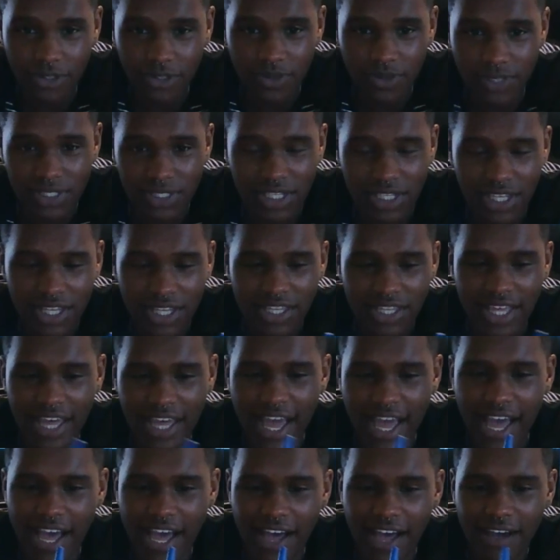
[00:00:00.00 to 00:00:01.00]
you see, they
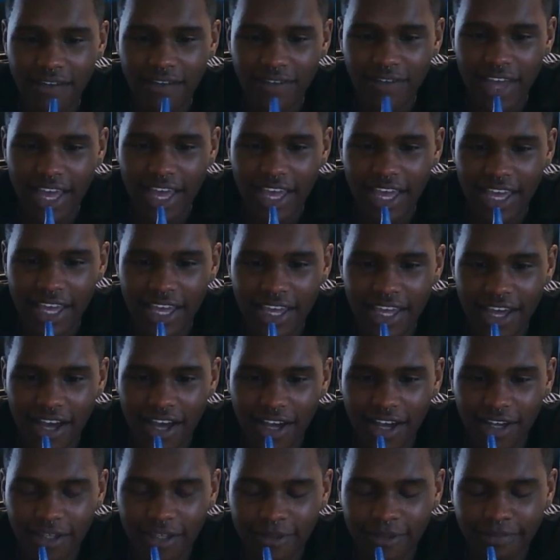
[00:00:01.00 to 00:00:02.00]
have a,
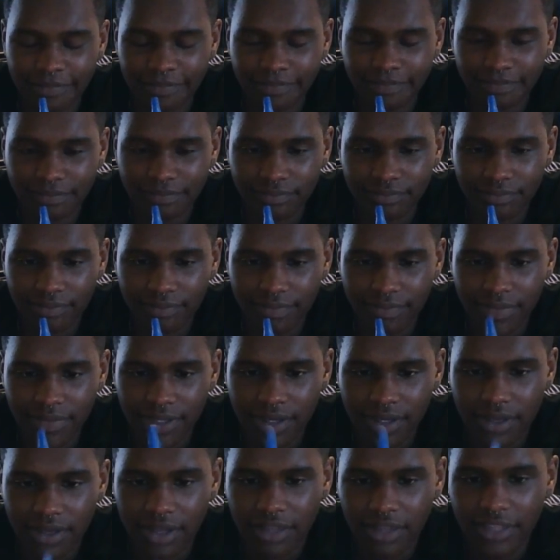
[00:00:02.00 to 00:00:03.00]

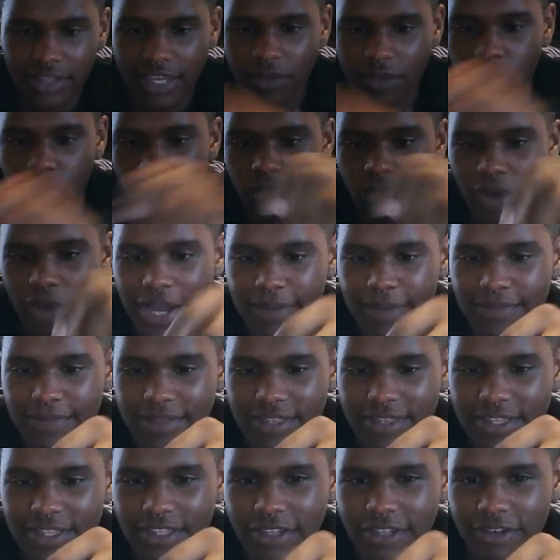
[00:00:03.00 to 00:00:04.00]
they wipe
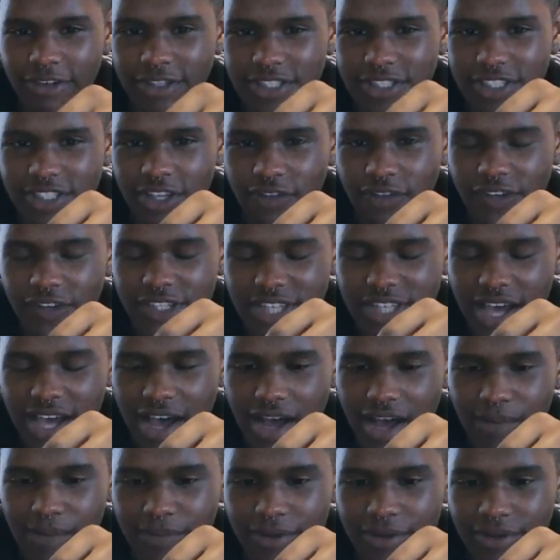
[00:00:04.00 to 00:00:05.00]
the little silver
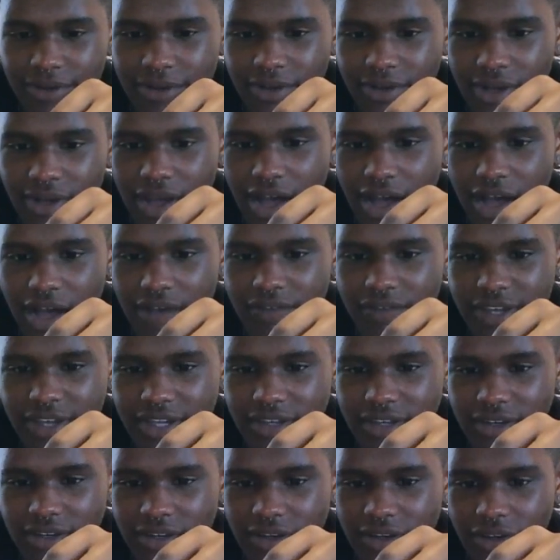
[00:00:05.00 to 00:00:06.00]
top of
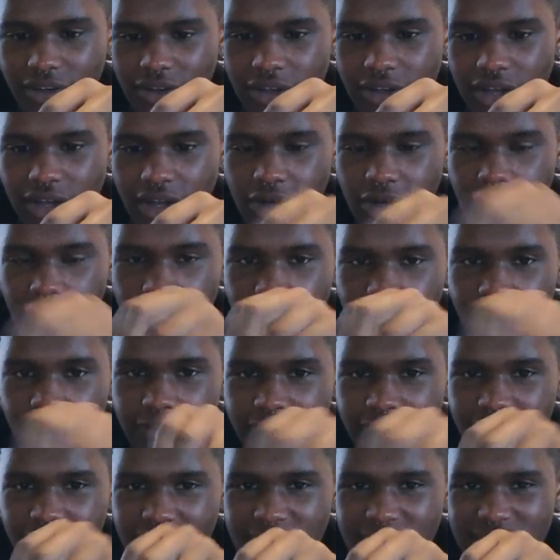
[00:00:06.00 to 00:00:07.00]
it for
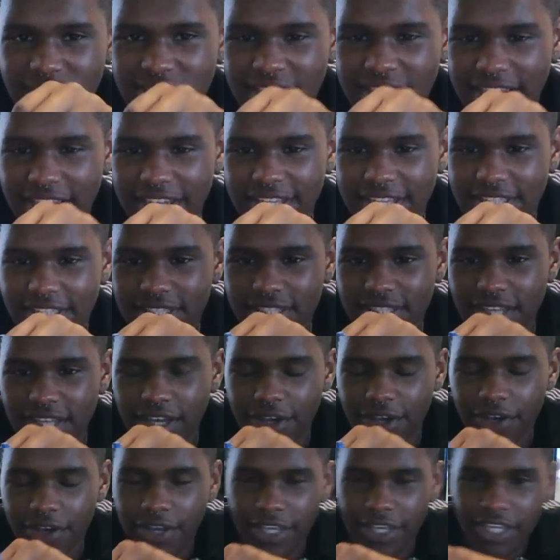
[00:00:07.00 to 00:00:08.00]
15 seconds.
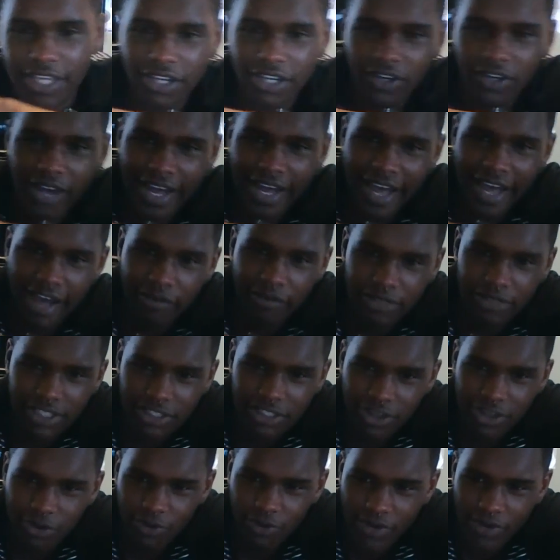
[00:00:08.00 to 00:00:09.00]
Here I have
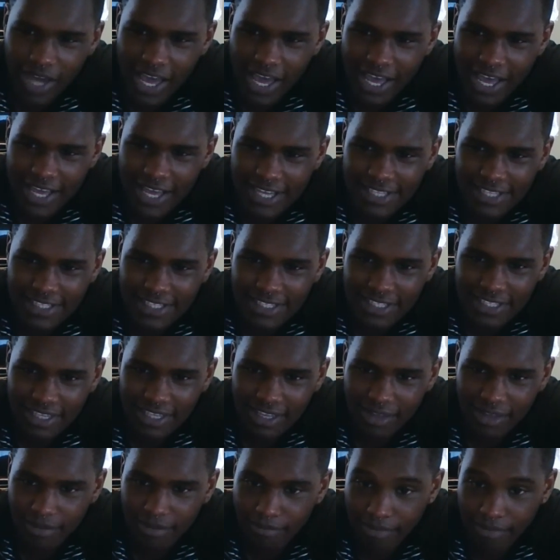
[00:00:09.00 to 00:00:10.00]
what's known as
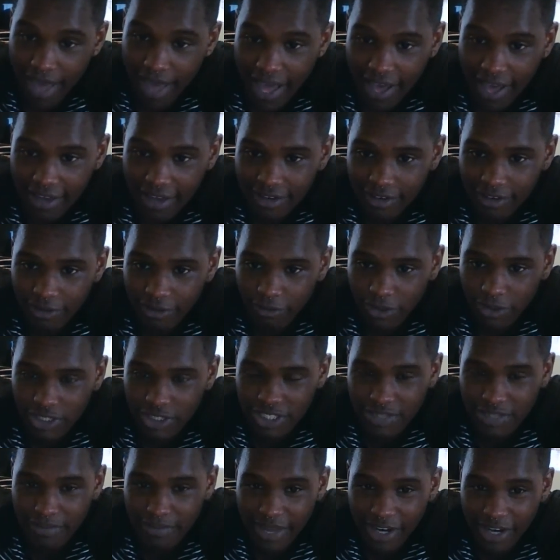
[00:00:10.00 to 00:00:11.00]
MAD, which
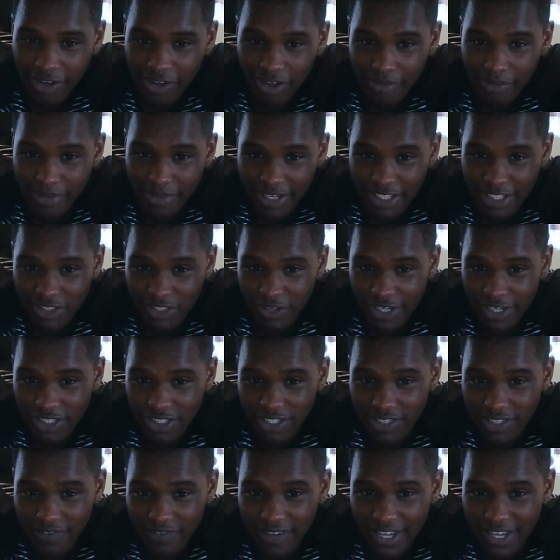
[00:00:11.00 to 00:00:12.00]
is a medical
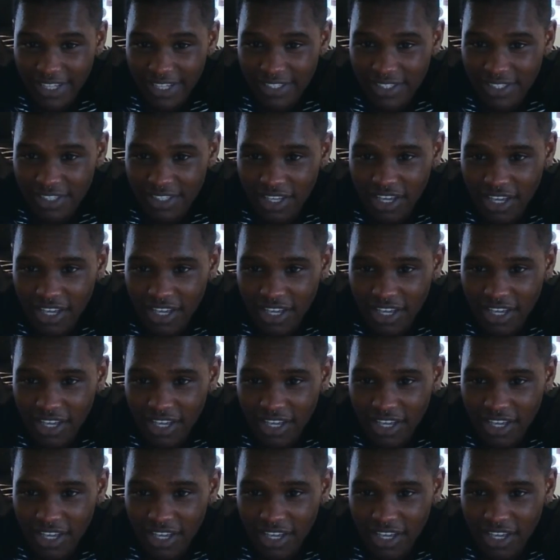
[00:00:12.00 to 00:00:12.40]
administration device,